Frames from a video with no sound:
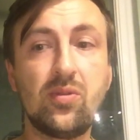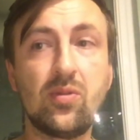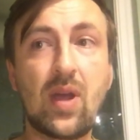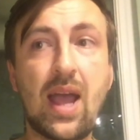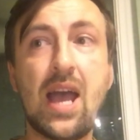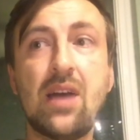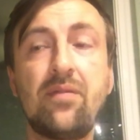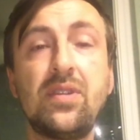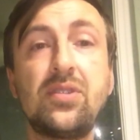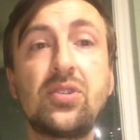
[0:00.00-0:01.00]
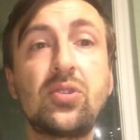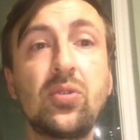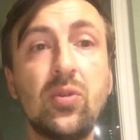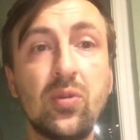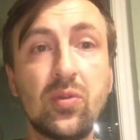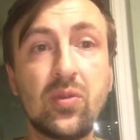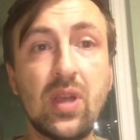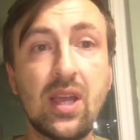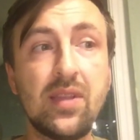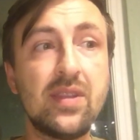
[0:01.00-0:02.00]
have this truth
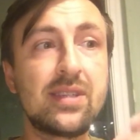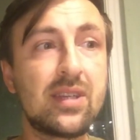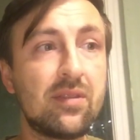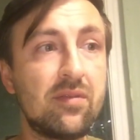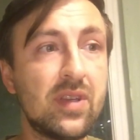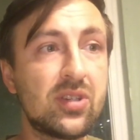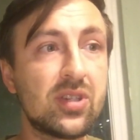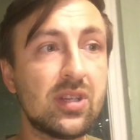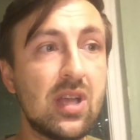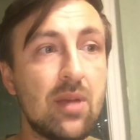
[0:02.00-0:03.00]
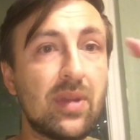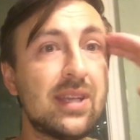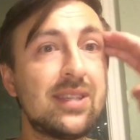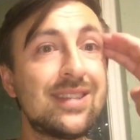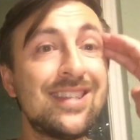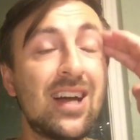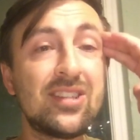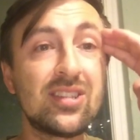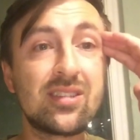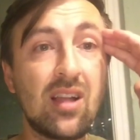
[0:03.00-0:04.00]
and this conviction, because it's not
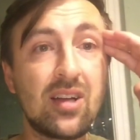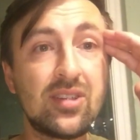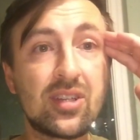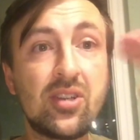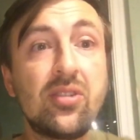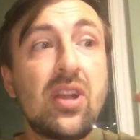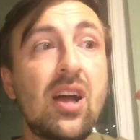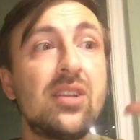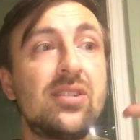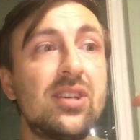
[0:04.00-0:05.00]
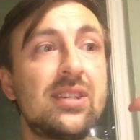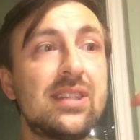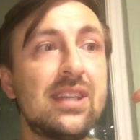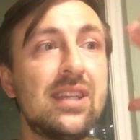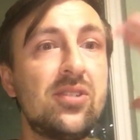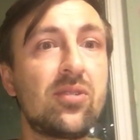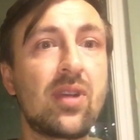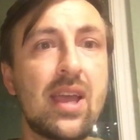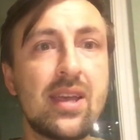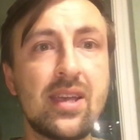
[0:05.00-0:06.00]
just logic. You're not just in your
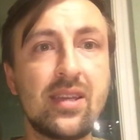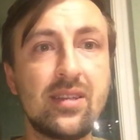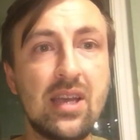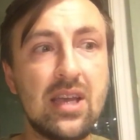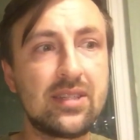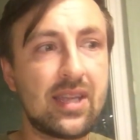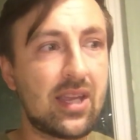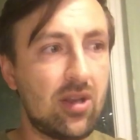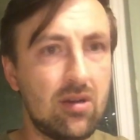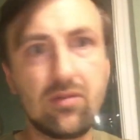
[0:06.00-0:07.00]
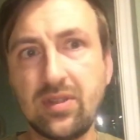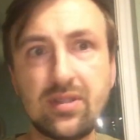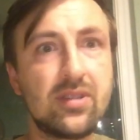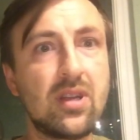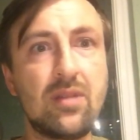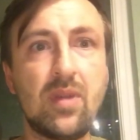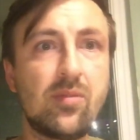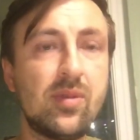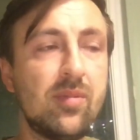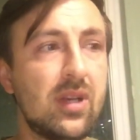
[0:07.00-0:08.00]
head saying, oh, this is going to make
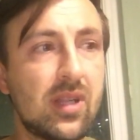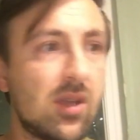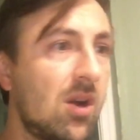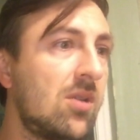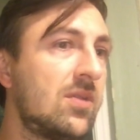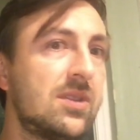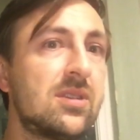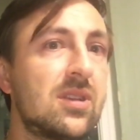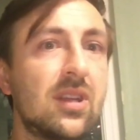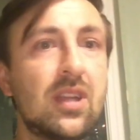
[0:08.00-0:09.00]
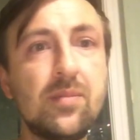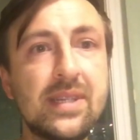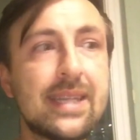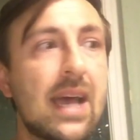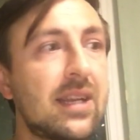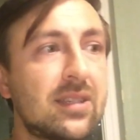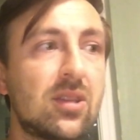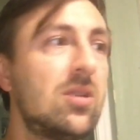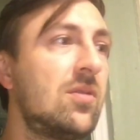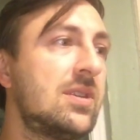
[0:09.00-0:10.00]
me money. Oh, this is going to give me status.
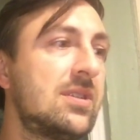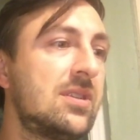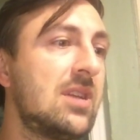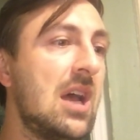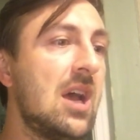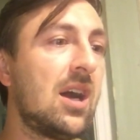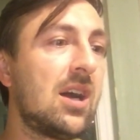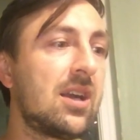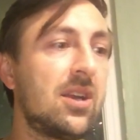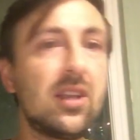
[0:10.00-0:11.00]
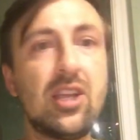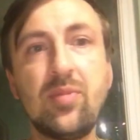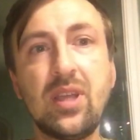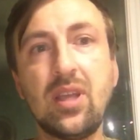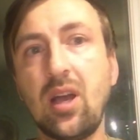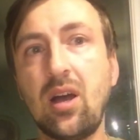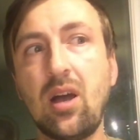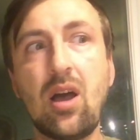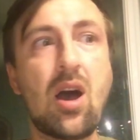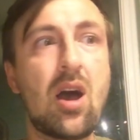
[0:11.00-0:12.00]
Oh, this is going to give me a
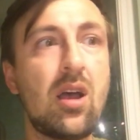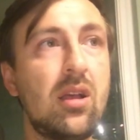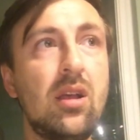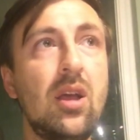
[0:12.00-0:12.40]
hot